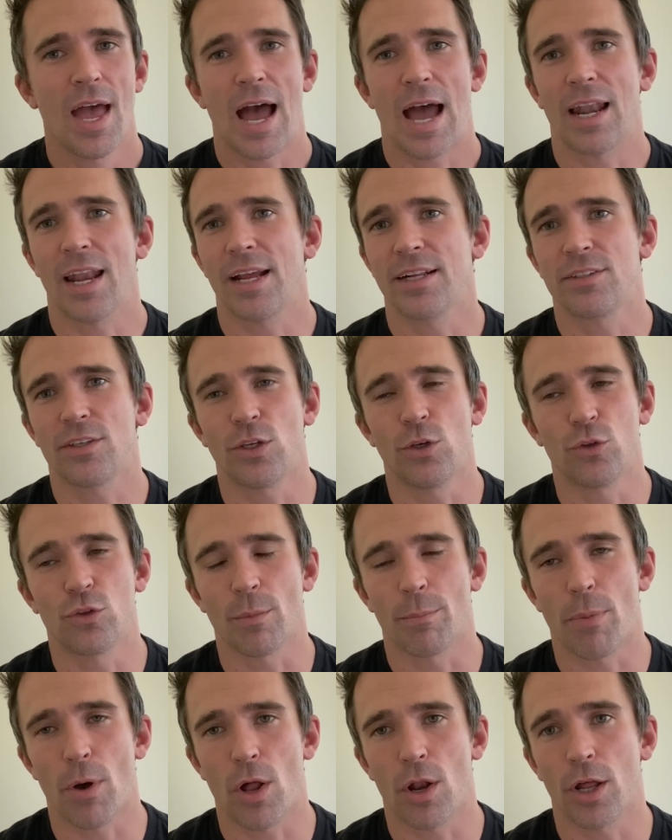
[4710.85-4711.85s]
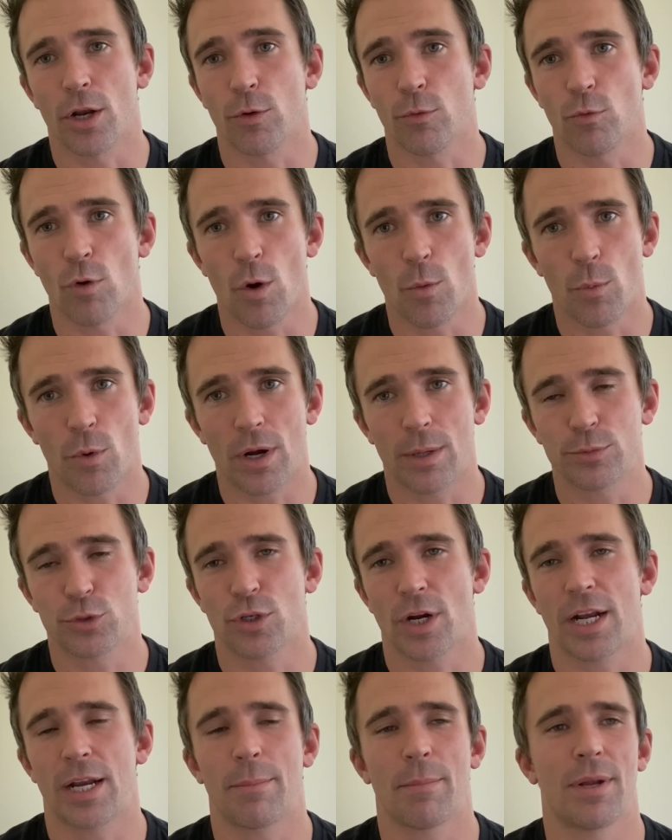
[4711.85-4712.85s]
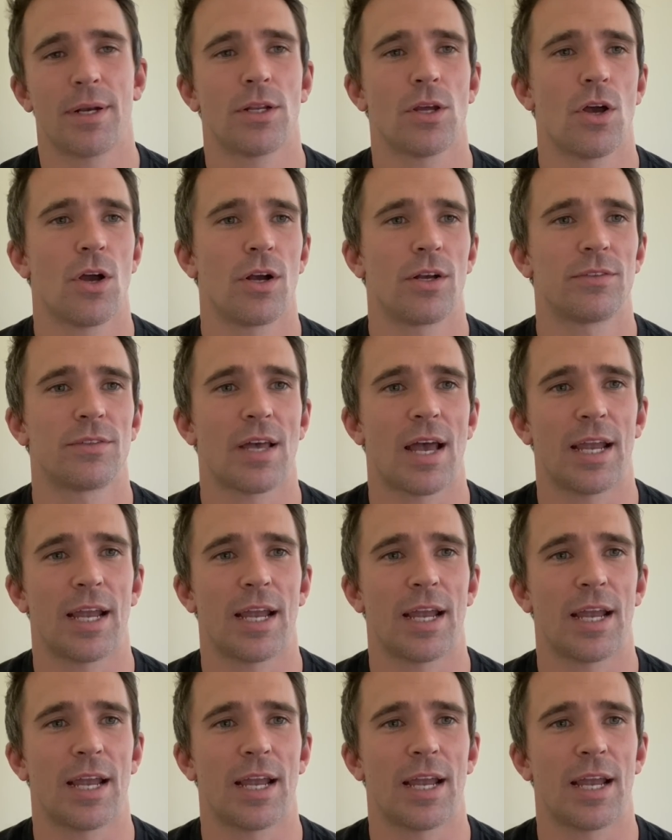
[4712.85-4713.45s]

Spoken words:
I like to use a ball on a rope when I'm training my dogs.